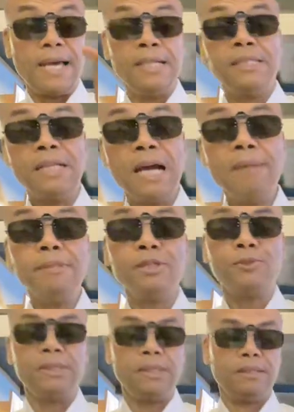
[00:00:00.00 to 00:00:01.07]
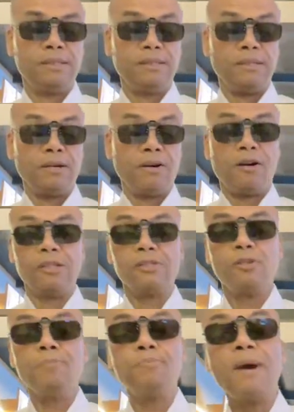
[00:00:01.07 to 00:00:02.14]
and geometry.
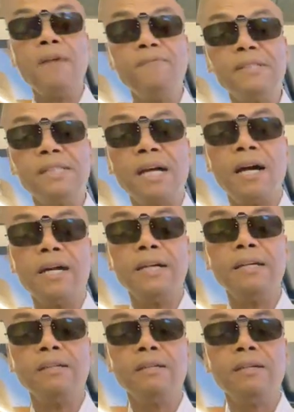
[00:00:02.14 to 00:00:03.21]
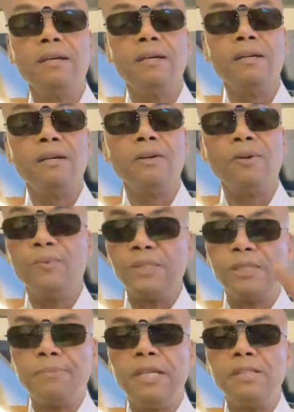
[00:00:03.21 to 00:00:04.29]
Also prophesying,
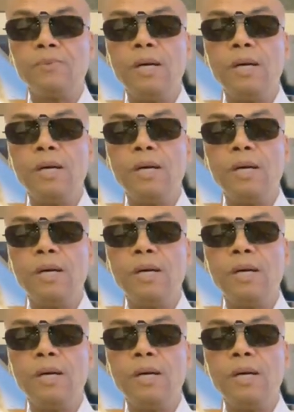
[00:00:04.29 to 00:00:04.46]
which means